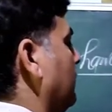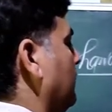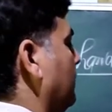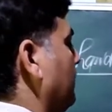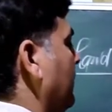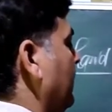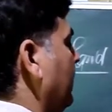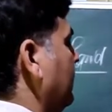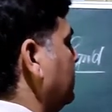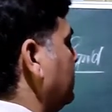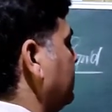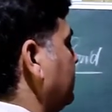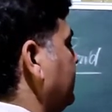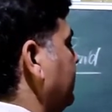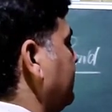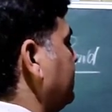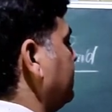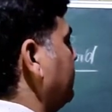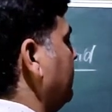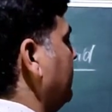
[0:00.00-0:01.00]
Means
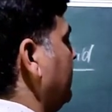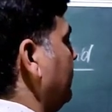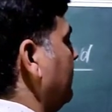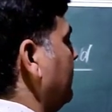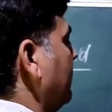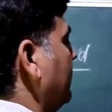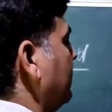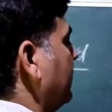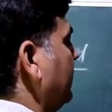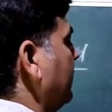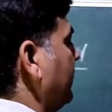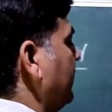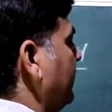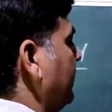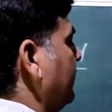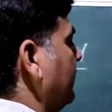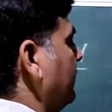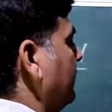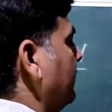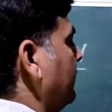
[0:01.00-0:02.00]
6 multiplied
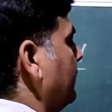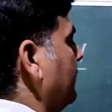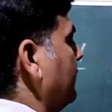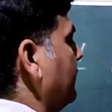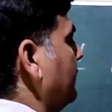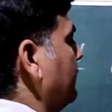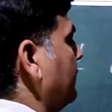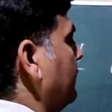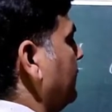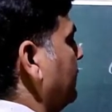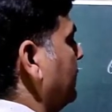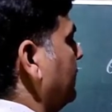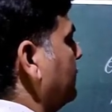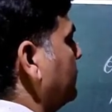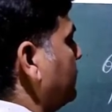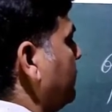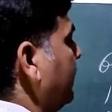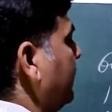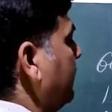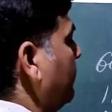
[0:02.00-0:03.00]
30.
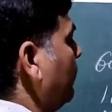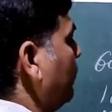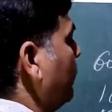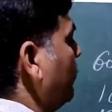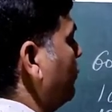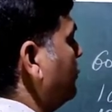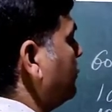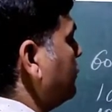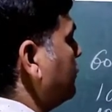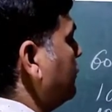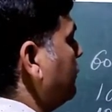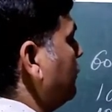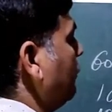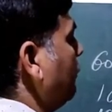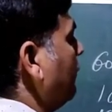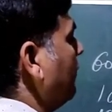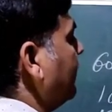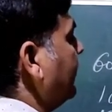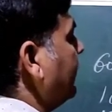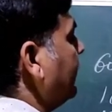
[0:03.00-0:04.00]
So it moves
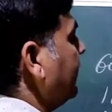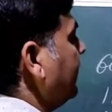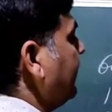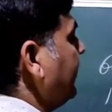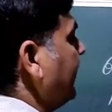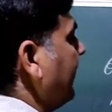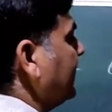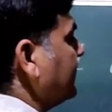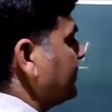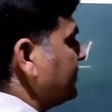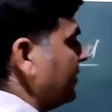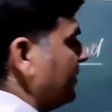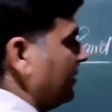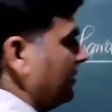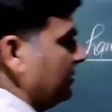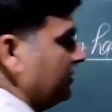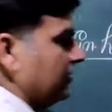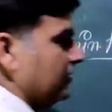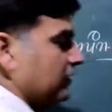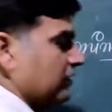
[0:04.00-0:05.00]
180 degree extra.
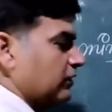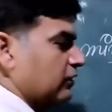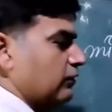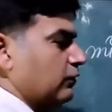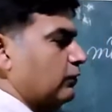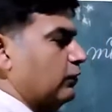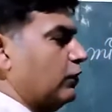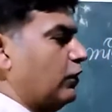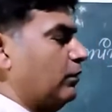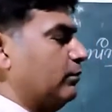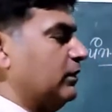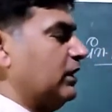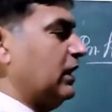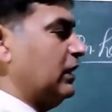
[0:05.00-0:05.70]
From the